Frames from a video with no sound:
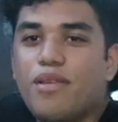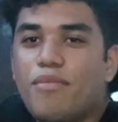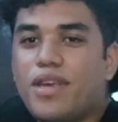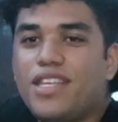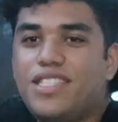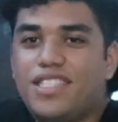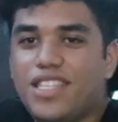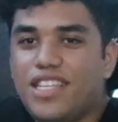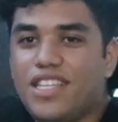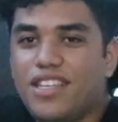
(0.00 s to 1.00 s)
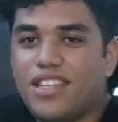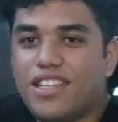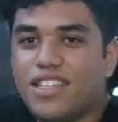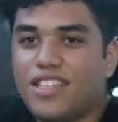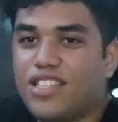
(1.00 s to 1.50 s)
PC.
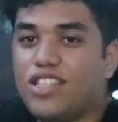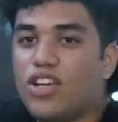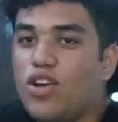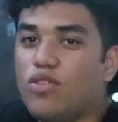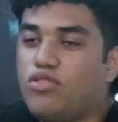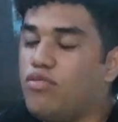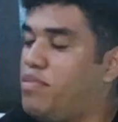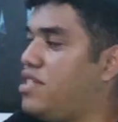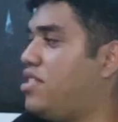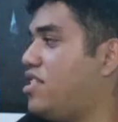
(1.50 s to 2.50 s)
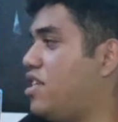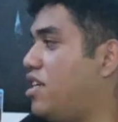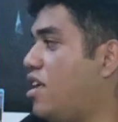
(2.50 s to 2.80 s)
This is the go-to PC.